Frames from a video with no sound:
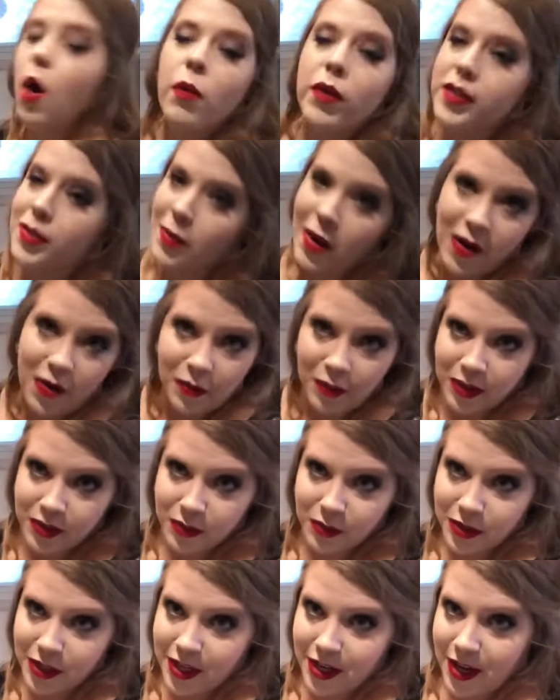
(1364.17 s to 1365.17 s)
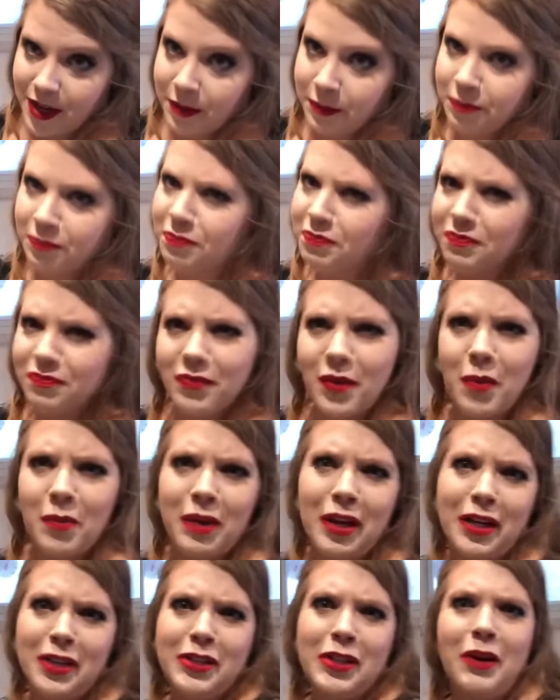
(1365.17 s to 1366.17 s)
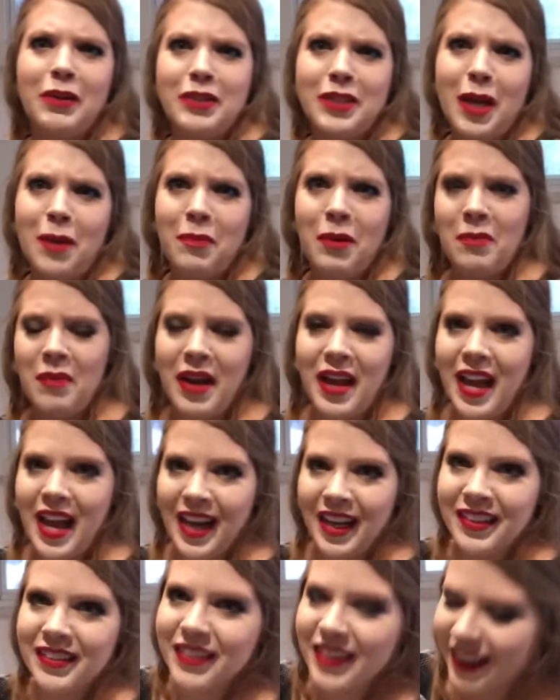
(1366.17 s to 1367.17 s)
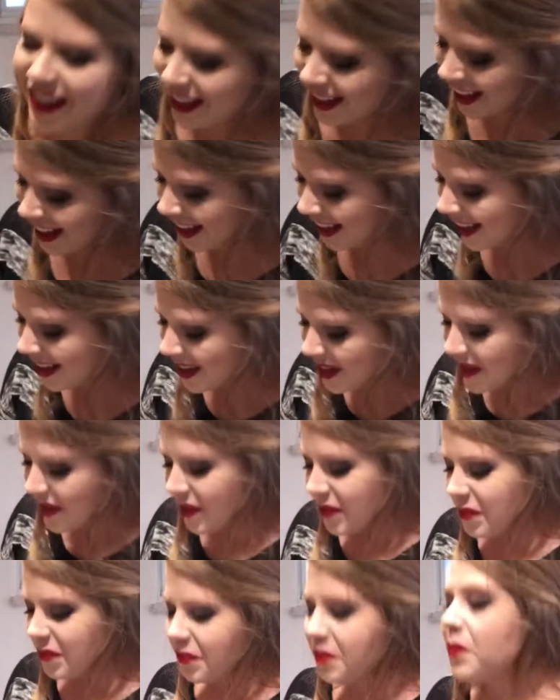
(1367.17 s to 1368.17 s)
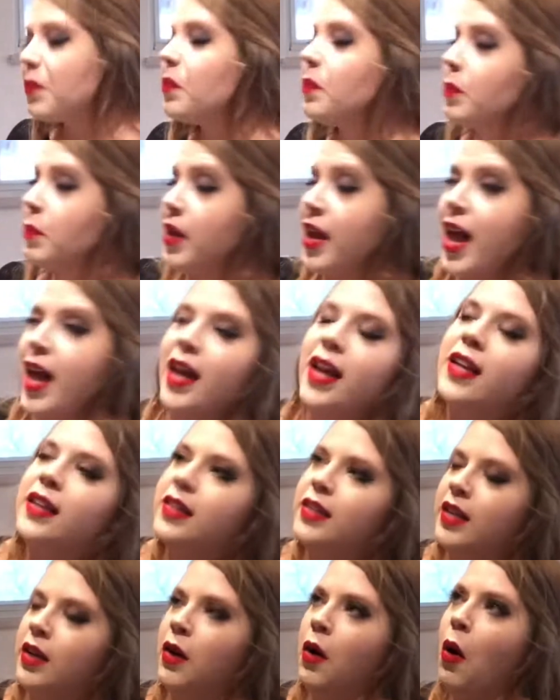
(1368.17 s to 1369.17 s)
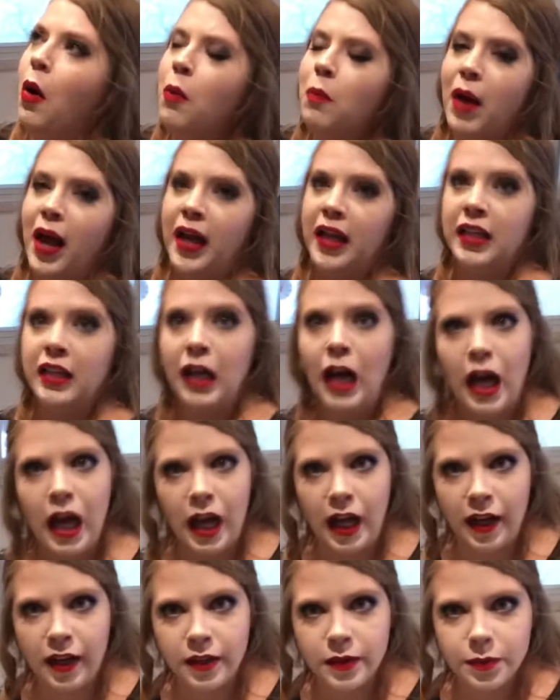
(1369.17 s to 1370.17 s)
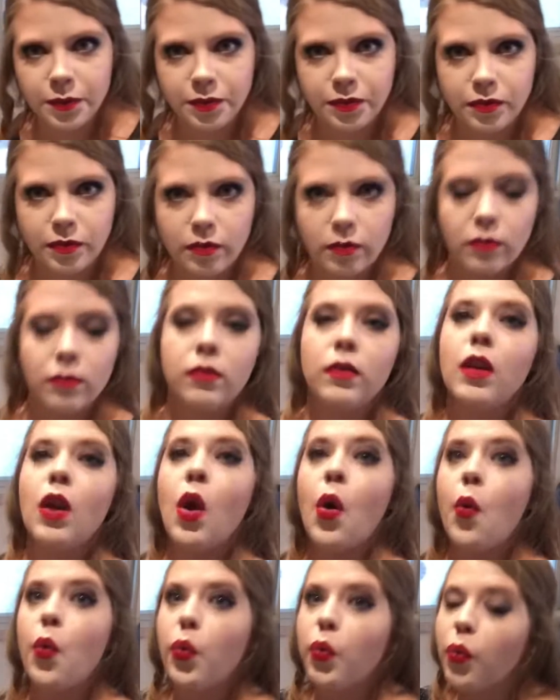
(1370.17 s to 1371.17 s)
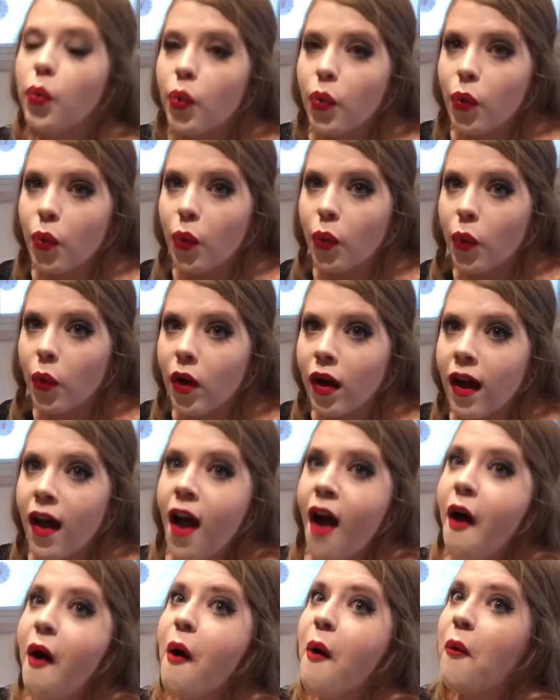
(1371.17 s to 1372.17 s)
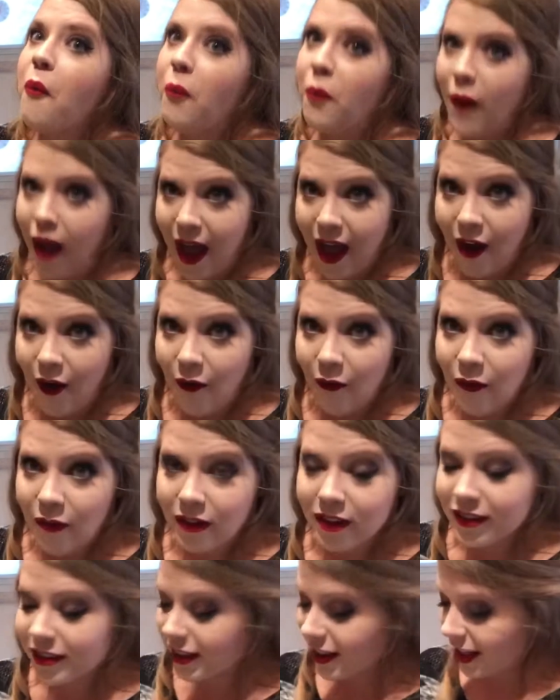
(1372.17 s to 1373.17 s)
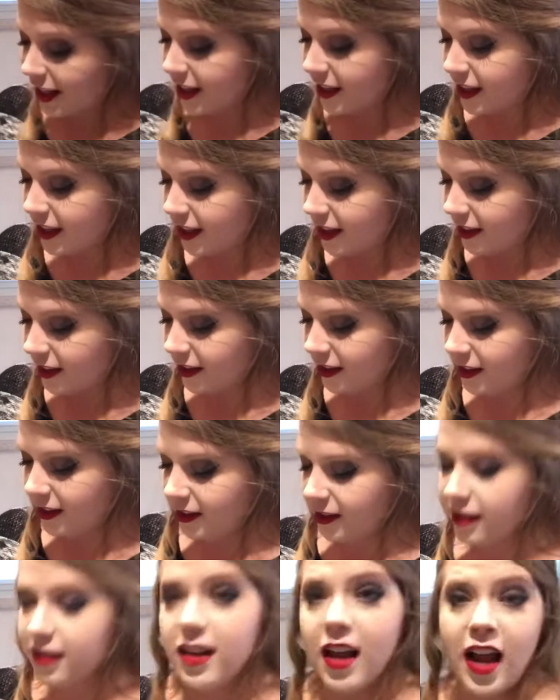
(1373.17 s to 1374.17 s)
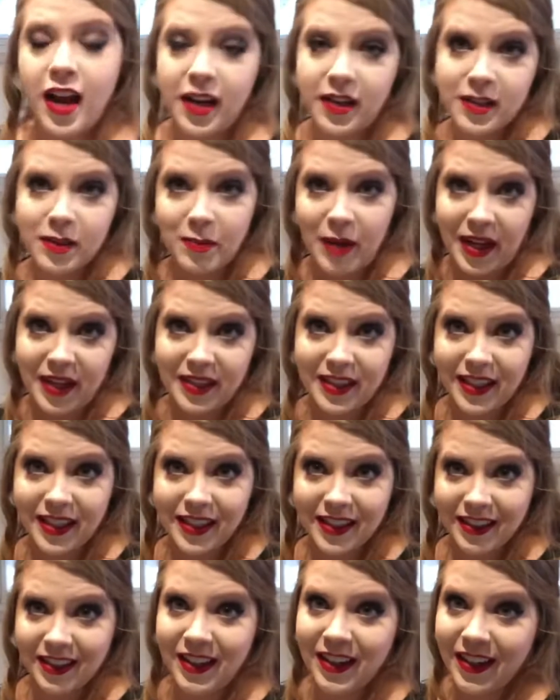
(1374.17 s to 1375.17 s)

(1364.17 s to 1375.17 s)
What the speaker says: always been in West Virginia. I'm getting choked up, oh my god. But yeah, it's a, oh my god, whew, wow, this is unexpected.